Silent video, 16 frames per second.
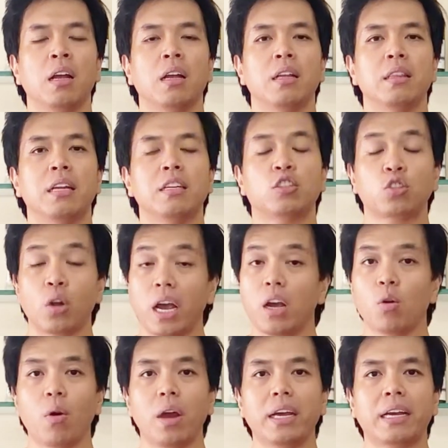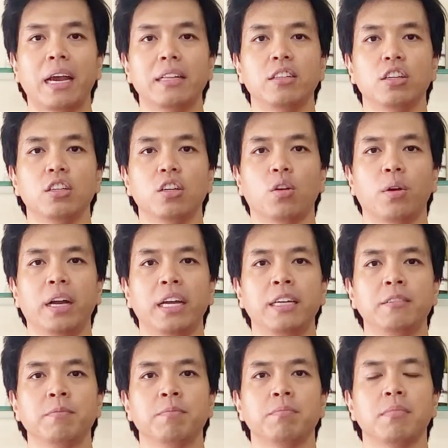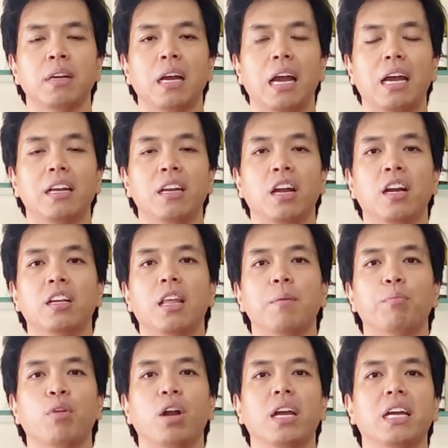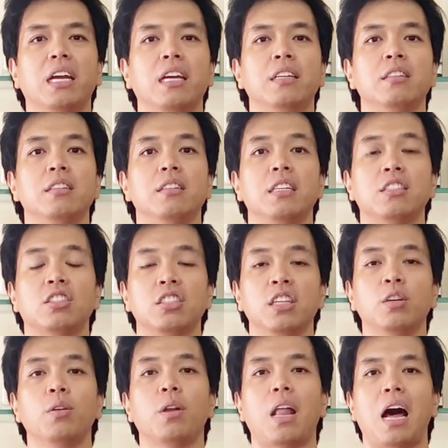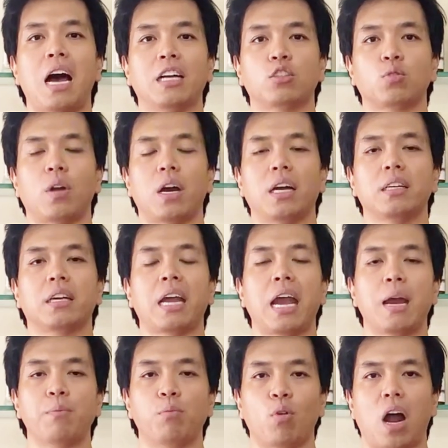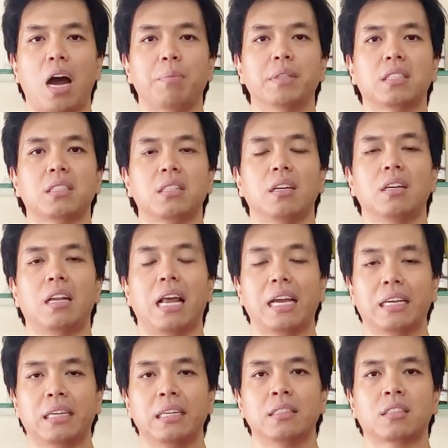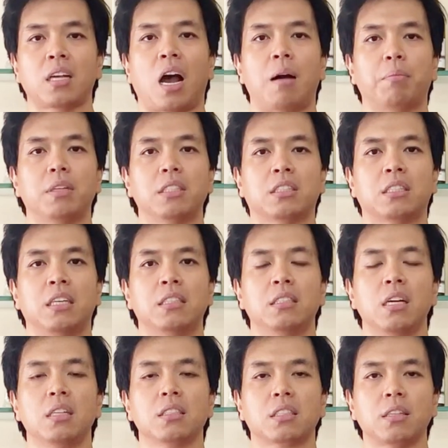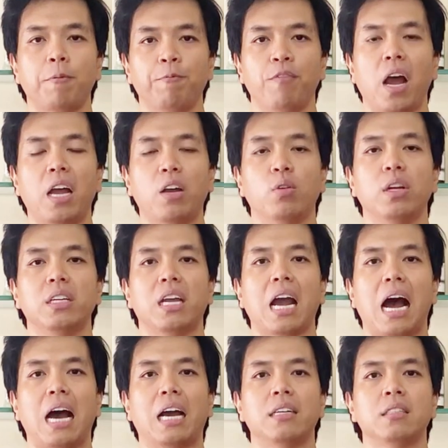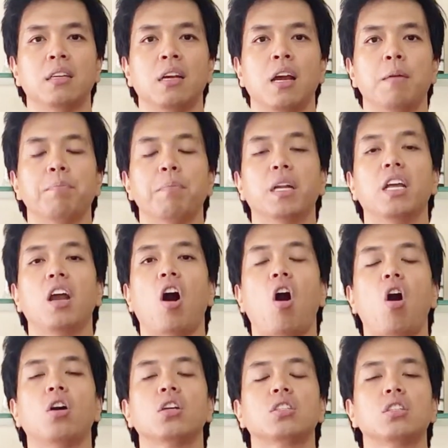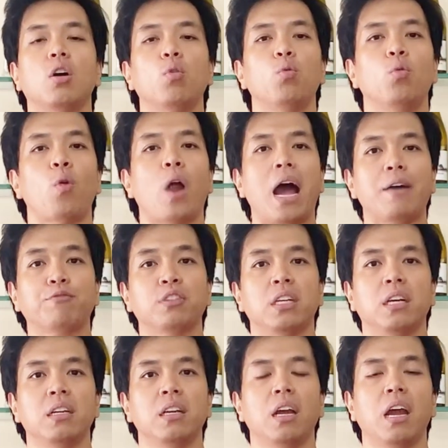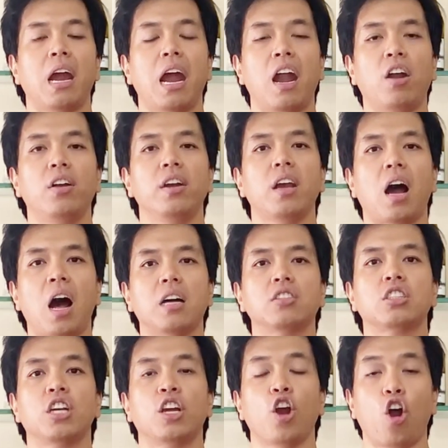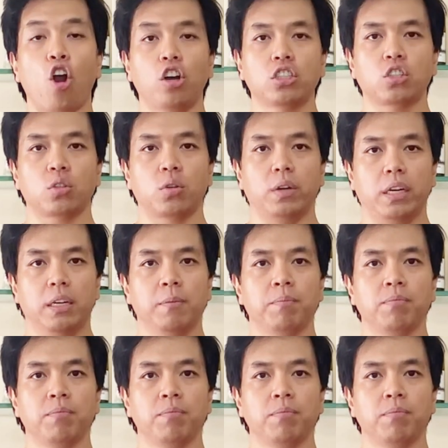they trade away Kenyon Green, and here they bring in these new lines, right? Cam Robinson, Laken Tomlinson, some veteran guys, but they also drafted Ariante Ursary.